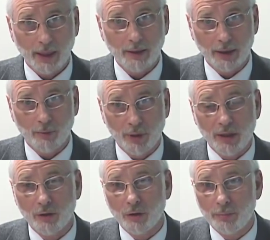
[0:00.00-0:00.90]

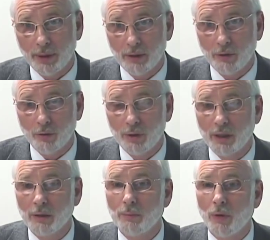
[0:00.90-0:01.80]
within European
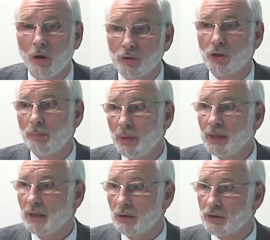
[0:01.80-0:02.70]
Union, also
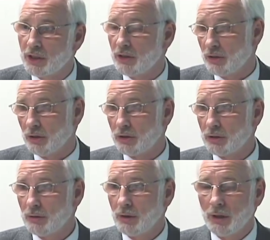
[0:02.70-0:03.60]
political
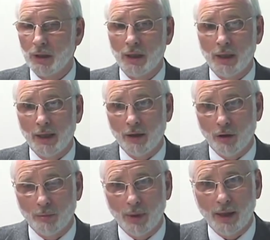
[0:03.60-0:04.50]
citizens.
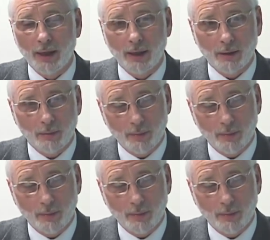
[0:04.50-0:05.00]
On my